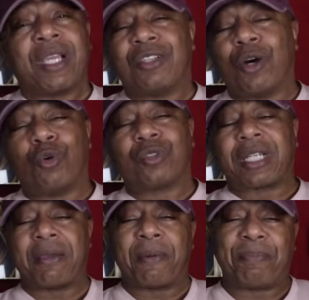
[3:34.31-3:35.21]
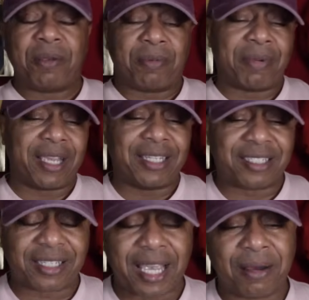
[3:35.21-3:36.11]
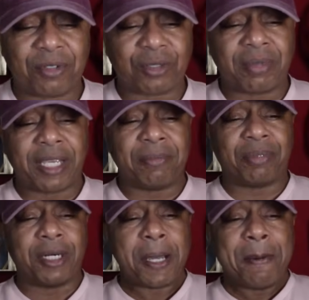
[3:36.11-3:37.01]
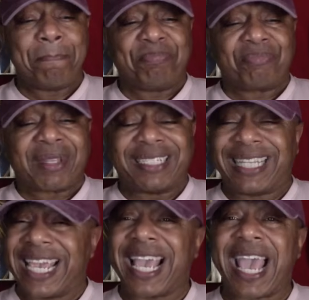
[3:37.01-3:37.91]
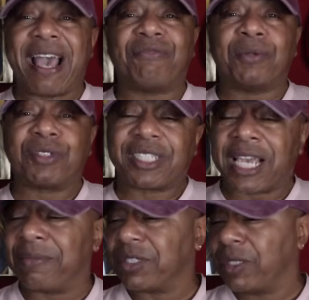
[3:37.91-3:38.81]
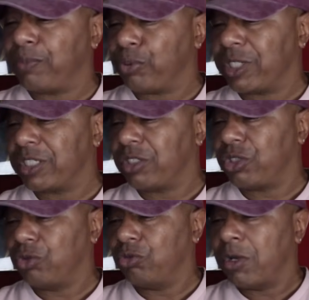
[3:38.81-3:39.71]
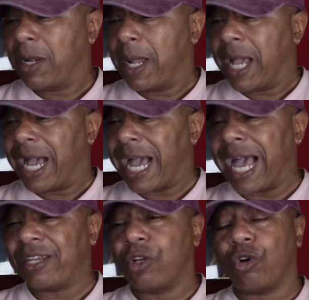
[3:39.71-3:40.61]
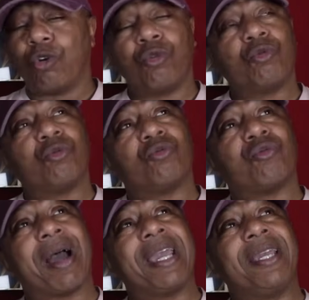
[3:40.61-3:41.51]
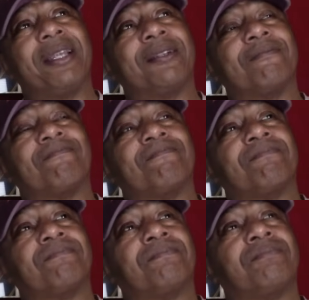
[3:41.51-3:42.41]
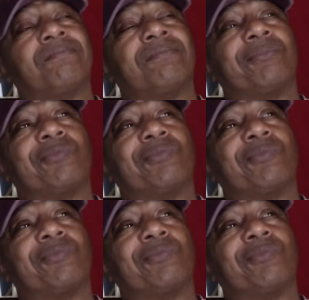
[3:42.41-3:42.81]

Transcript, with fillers: those type of people, man, the scammers, man. But they have them scammers in prison too. I know right, mm,